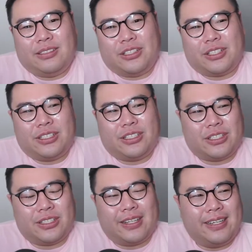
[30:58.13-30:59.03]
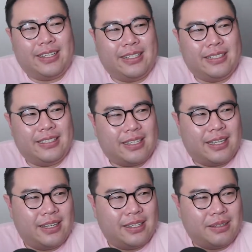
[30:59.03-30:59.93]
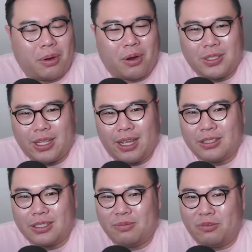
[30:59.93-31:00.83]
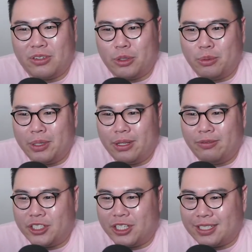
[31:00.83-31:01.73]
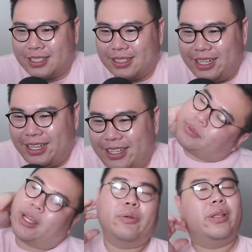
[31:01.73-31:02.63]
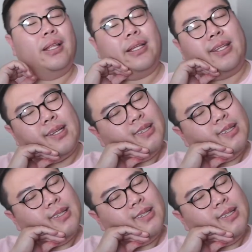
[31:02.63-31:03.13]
Just ladies parsing out some vitruvative justice. I really like that.